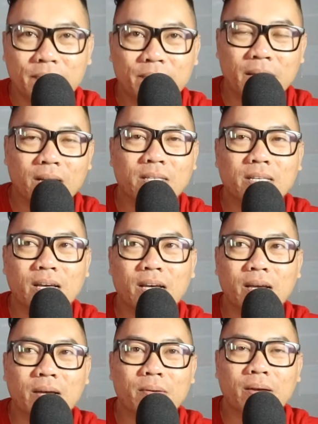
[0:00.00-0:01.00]
Because
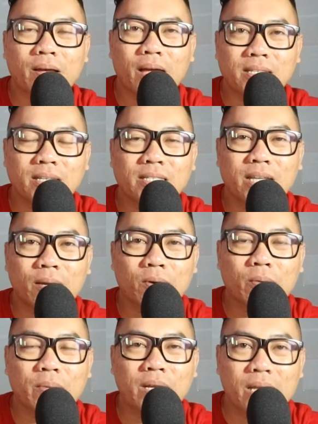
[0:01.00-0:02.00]
as a stand-up
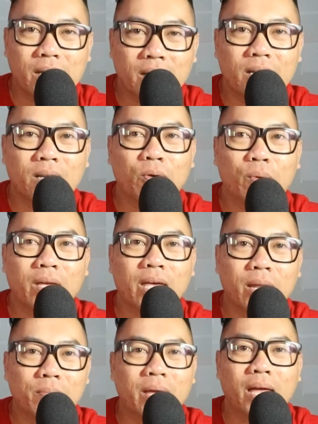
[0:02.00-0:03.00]
comedian, we
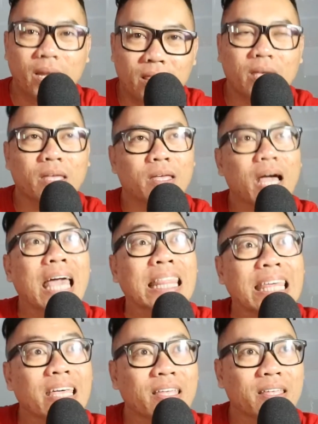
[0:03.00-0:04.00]
can be anything, I
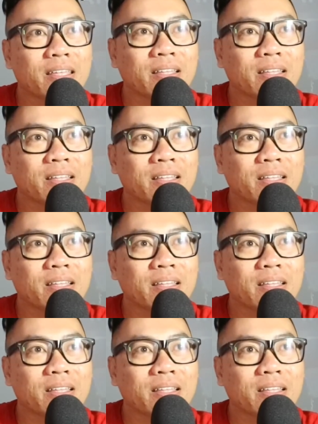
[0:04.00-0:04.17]
think.